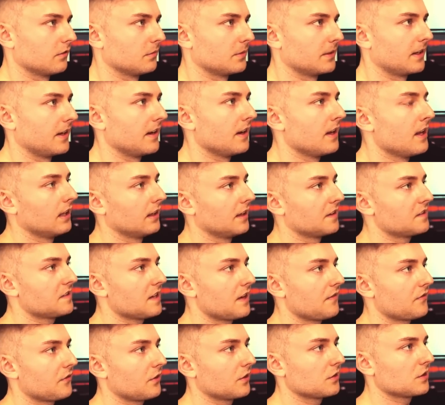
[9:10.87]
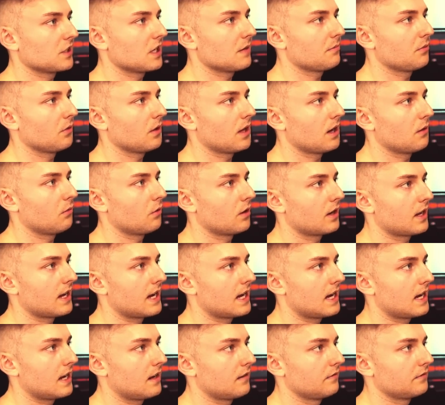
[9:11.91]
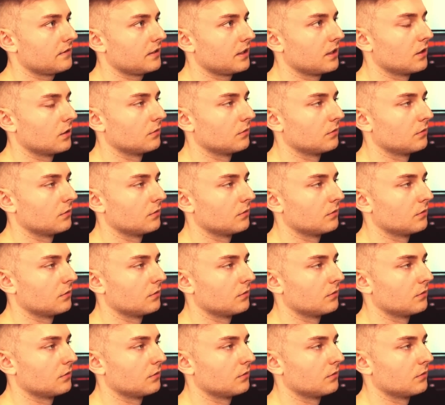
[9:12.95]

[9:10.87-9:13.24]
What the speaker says: But let's say, for example, I want to have,